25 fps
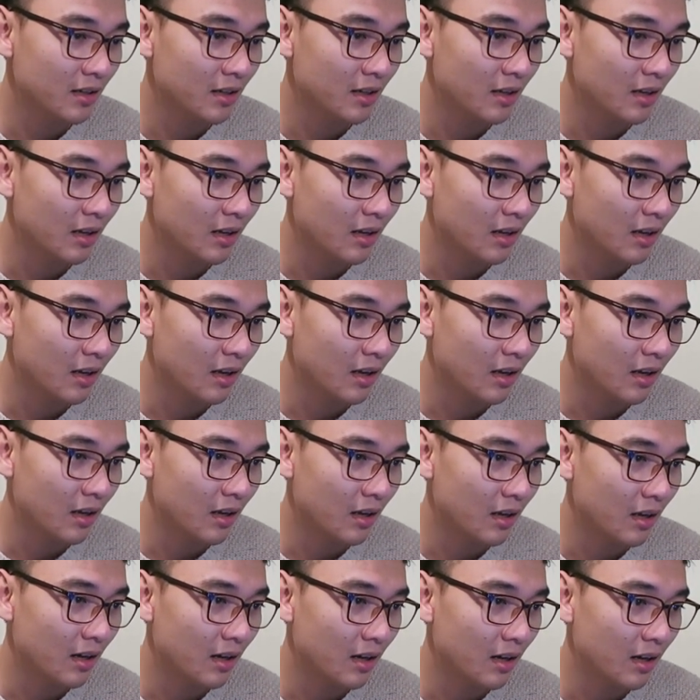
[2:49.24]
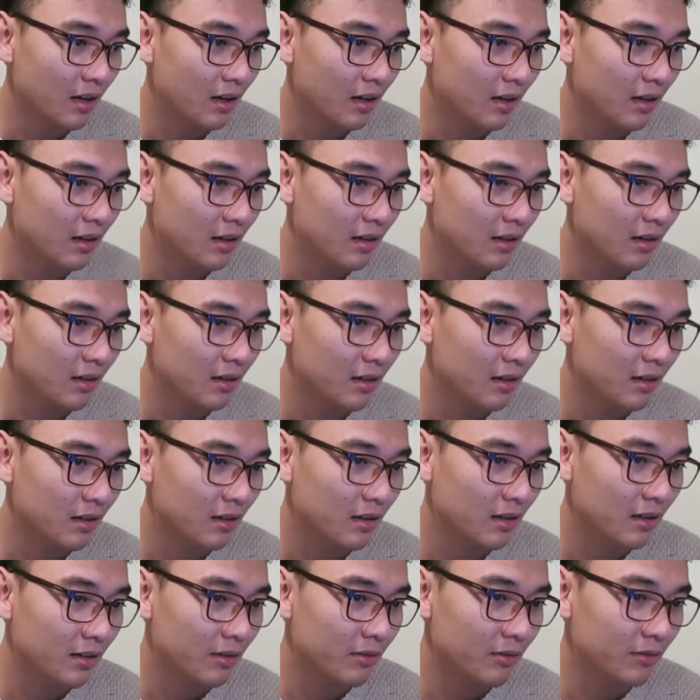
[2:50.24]

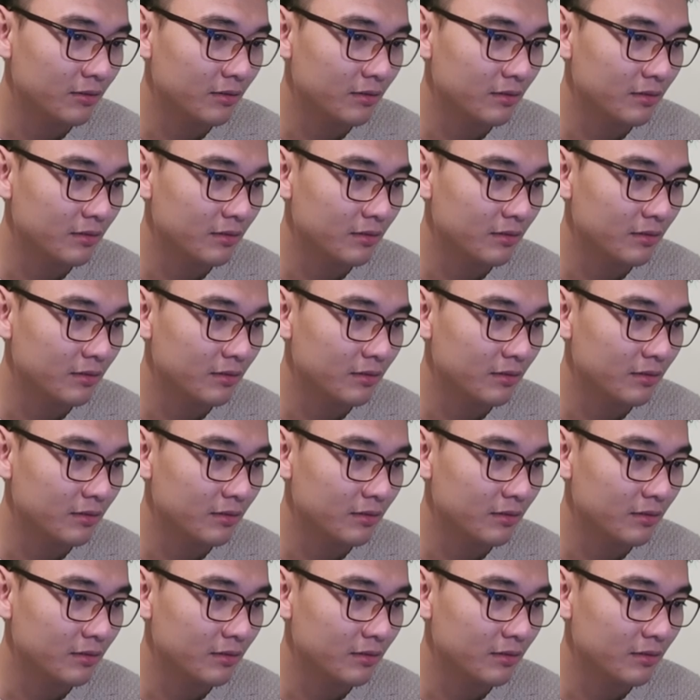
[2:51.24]
Nobody speaks.